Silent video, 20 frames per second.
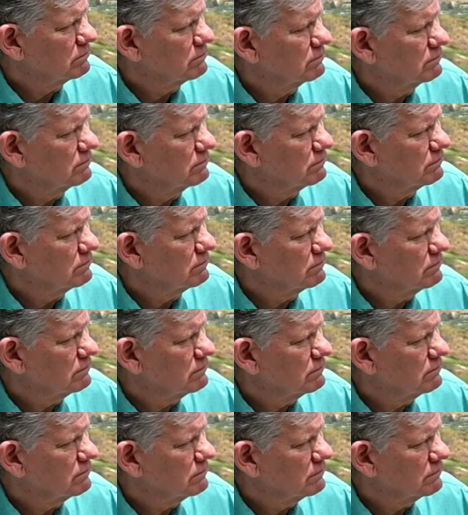
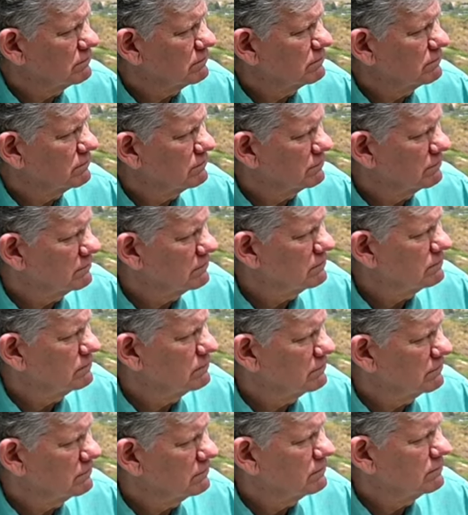
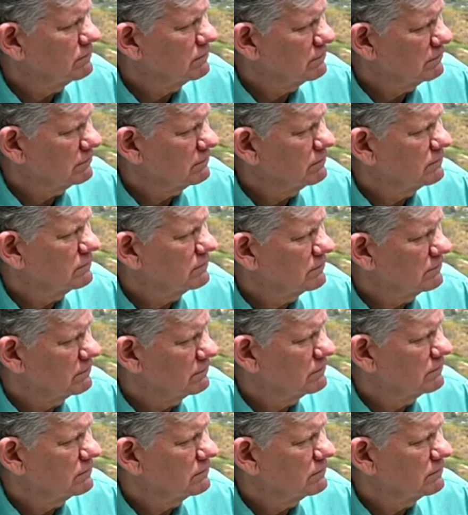No words are spoken by the person on screen.